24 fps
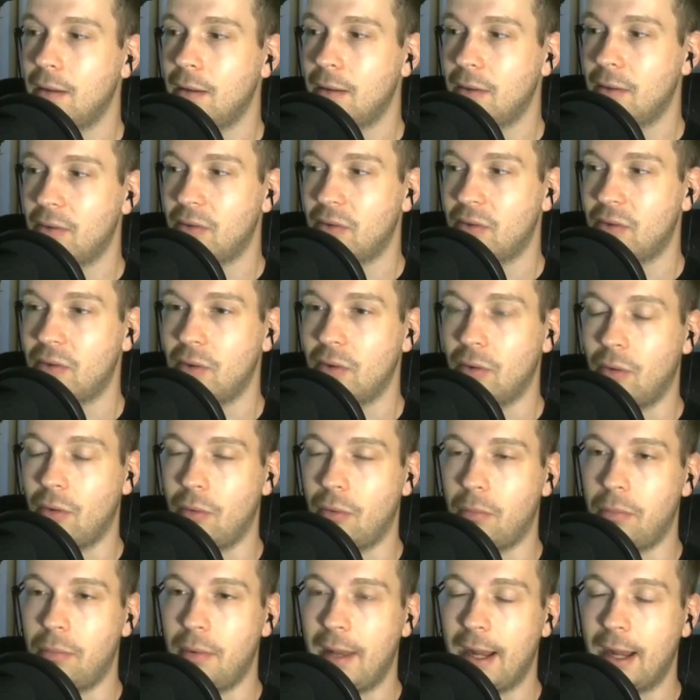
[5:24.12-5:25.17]
So
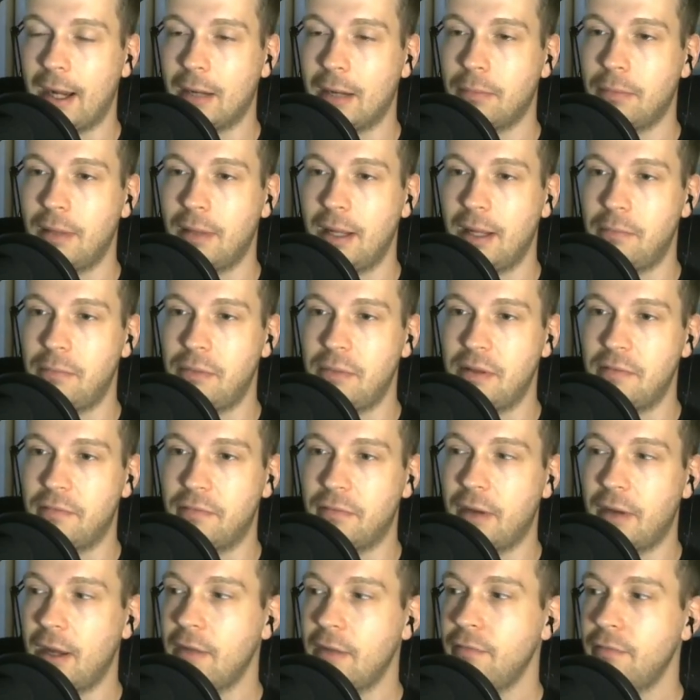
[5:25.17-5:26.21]
black played
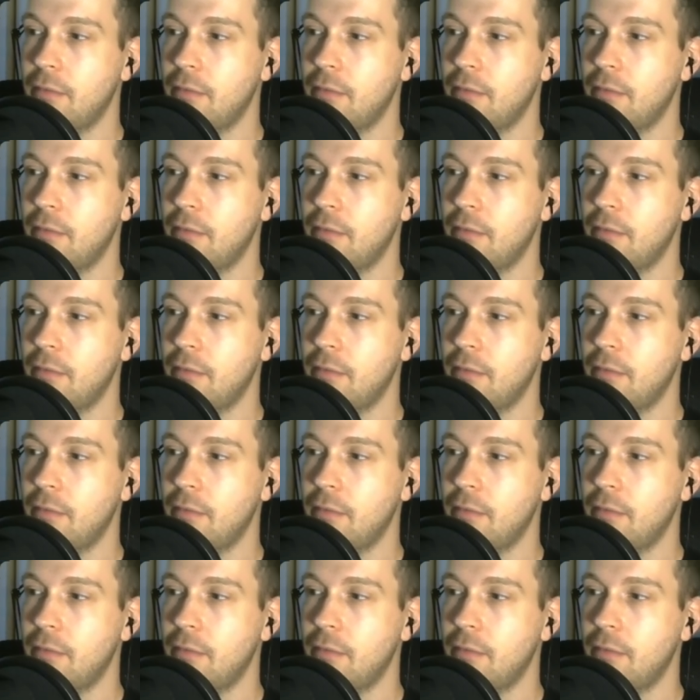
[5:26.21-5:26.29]
b5.